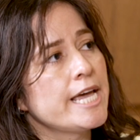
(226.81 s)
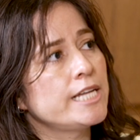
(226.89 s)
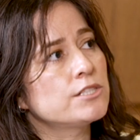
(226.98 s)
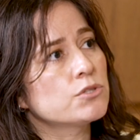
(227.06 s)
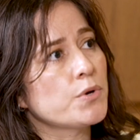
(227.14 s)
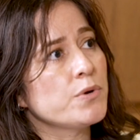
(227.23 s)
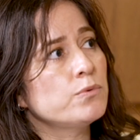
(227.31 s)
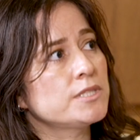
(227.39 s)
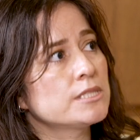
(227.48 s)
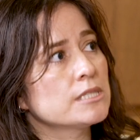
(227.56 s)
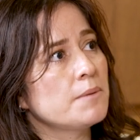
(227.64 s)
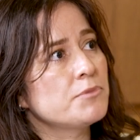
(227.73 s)
And so it
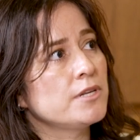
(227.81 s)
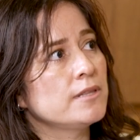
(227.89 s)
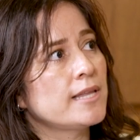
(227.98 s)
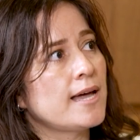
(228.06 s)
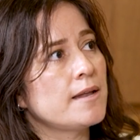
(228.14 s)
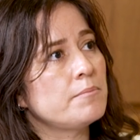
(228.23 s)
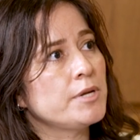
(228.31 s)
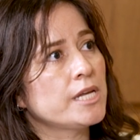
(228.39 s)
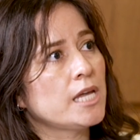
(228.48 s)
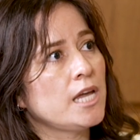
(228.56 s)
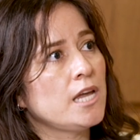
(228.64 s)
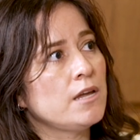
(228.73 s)
was something that
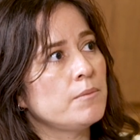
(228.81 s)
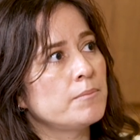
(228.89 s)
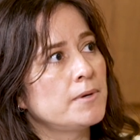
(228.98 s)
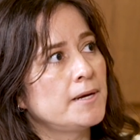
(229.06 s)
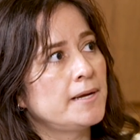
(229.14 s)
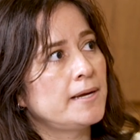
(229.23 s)
became,